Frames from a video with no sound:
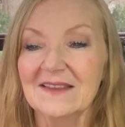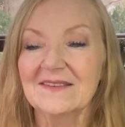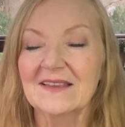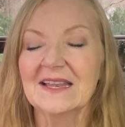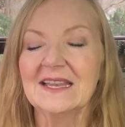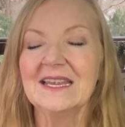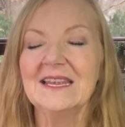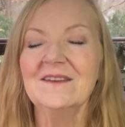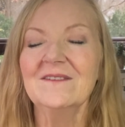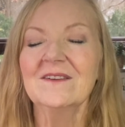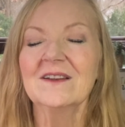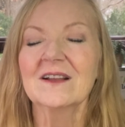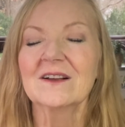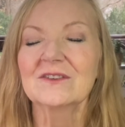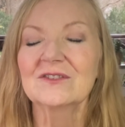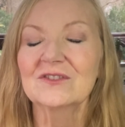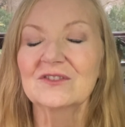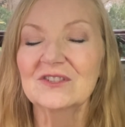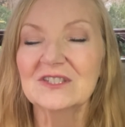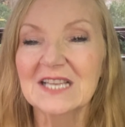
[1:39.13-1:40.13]
that even a
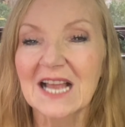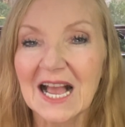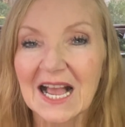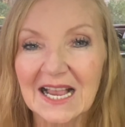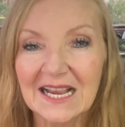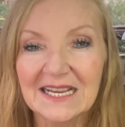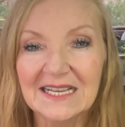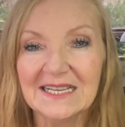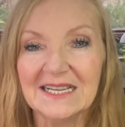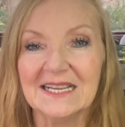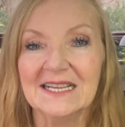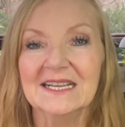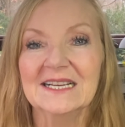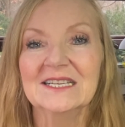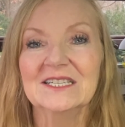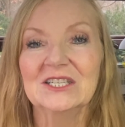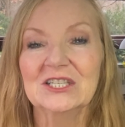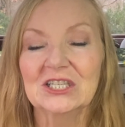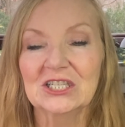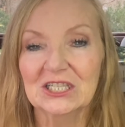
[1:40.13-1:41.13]
tiny
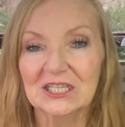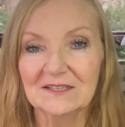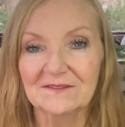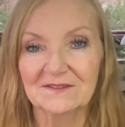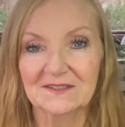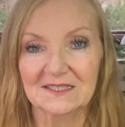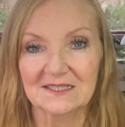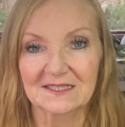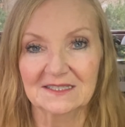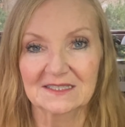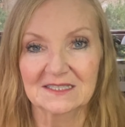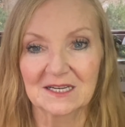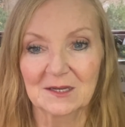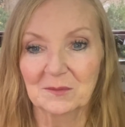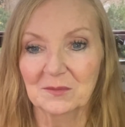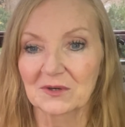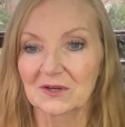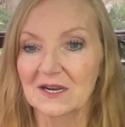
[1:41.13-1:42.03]
shift in this number